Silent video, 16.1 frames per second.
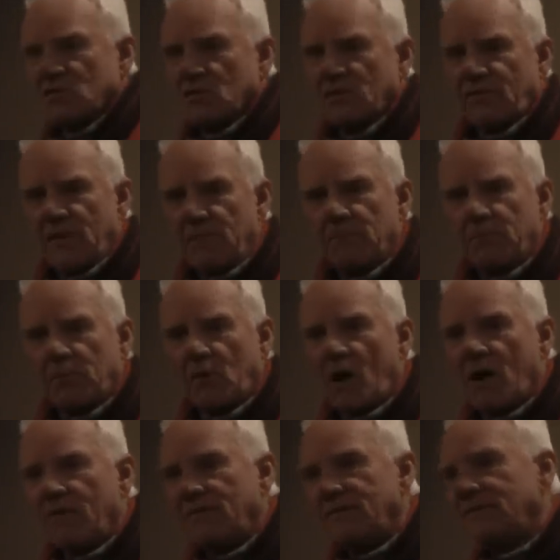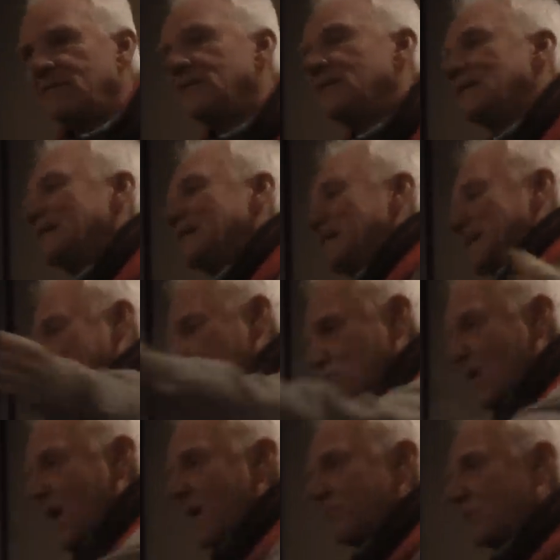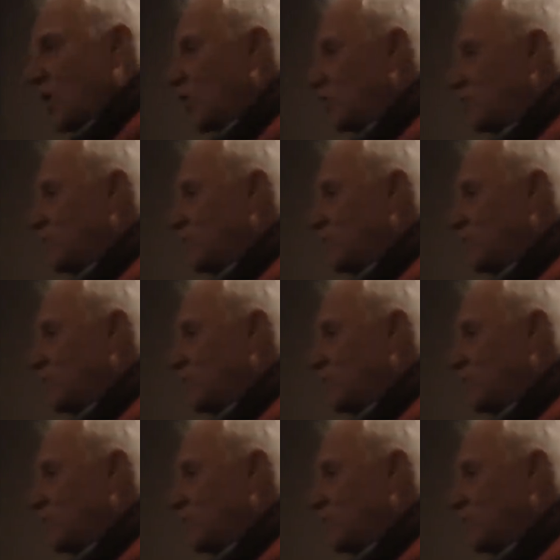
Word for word: of improv. He grabbed hold of